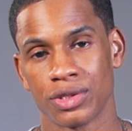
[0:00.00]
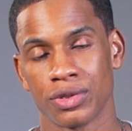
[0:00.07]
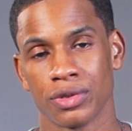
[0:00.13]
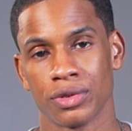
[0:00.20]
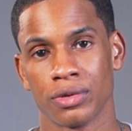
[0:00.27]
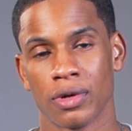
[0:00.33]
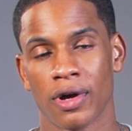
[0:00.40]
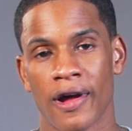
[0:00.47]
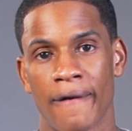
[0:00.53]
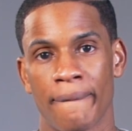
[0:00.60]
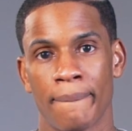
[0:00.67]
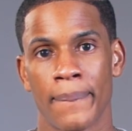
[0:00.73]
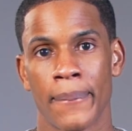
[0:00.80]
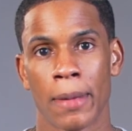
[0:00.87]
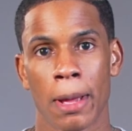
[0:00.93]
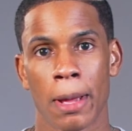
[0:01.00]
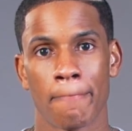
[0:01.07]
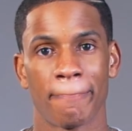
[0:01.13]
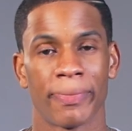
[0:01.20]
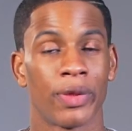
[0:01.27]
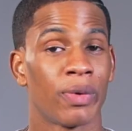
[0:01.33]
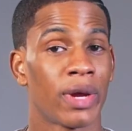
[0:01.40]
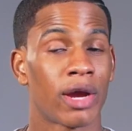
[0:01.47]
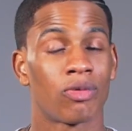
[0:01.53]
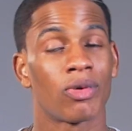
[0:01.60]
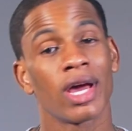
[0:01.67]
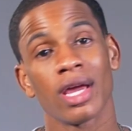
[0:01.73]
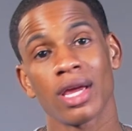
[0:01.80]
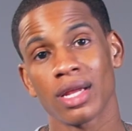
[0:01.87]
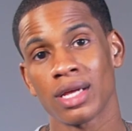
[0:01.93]
to the way I
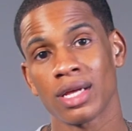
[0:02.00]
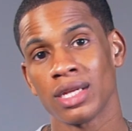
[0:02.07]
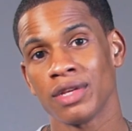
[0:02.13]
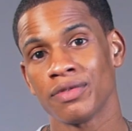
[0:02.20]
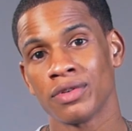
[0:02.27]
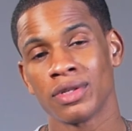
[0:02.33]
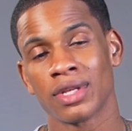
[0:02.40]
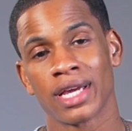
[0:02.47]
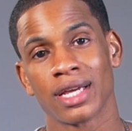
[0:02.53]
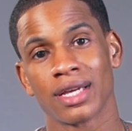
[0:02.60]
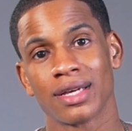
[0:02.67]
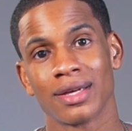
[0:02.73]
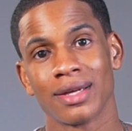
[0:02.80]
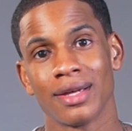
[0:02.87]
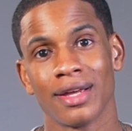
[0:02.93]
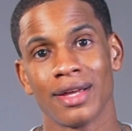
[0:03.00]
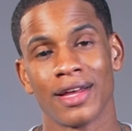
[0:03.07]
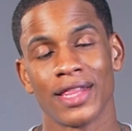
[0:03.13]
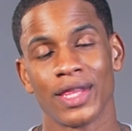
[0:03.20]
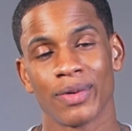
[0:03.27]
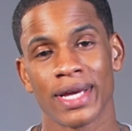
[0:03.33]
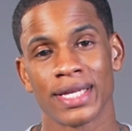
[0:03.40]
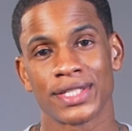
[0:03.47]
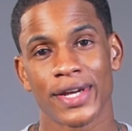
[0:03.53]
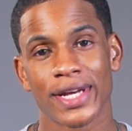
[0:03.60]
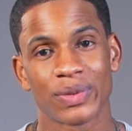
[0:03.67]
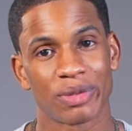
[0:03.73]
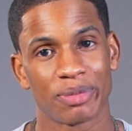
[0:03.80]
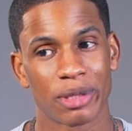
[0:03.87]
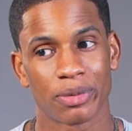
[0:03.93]
write, and even like the way I
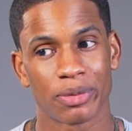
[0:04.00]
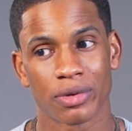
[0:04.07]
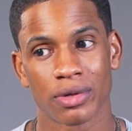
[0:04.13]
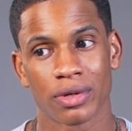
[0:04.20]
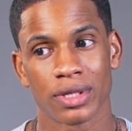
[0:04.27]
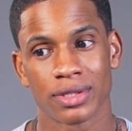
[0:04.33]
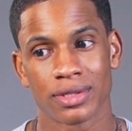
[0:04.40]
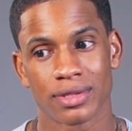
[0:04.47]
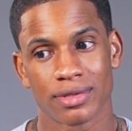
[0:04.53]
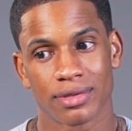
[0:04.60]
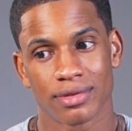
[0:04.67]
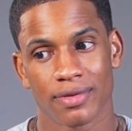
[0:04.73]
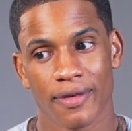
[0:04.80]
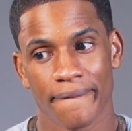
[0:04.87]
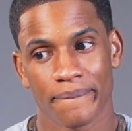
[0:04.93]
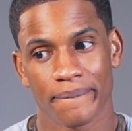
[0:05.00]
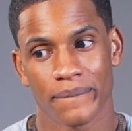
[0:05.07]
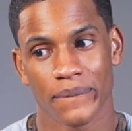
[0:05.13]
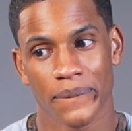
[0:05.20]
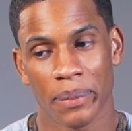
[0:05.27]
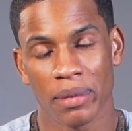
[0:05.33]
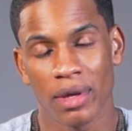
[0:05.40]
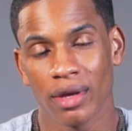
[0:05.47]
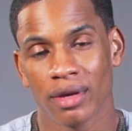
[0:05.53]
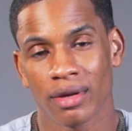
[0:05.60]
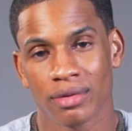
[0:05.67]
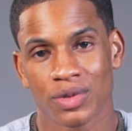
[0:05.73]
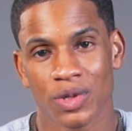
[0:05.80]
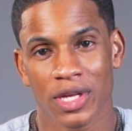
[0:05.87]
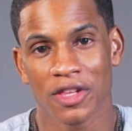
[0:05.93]
interact with people, it's me.
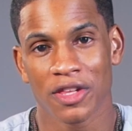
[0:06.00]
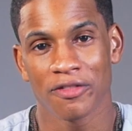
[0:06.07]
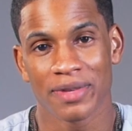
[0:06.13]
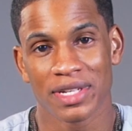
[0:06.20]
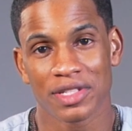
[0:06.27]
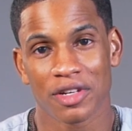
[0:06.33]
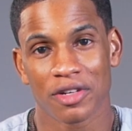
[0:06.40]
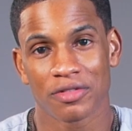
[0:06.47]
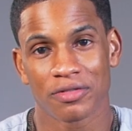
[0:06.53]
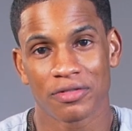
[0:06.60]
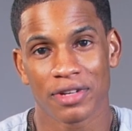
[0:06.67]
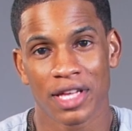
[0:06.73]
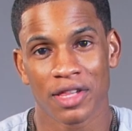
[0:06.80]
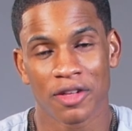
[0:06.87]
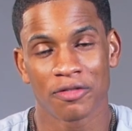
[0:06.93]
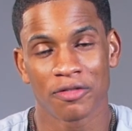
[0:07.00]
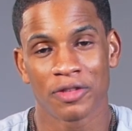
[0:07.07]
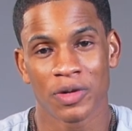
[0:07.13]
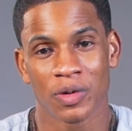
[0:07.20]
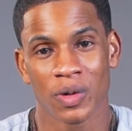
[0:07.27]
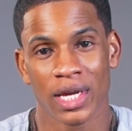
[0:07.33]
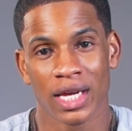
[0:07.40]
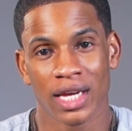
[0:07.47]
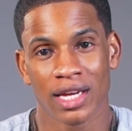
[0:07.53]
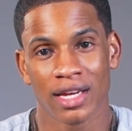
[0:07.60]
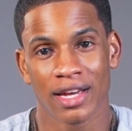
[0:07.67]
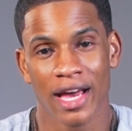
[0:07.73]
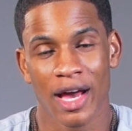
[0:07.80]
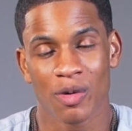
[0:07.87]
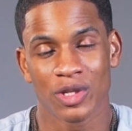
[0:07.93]
So I love myself. I love the way
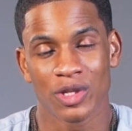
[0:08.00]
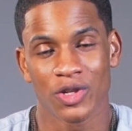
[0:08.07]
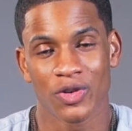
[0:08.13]
I was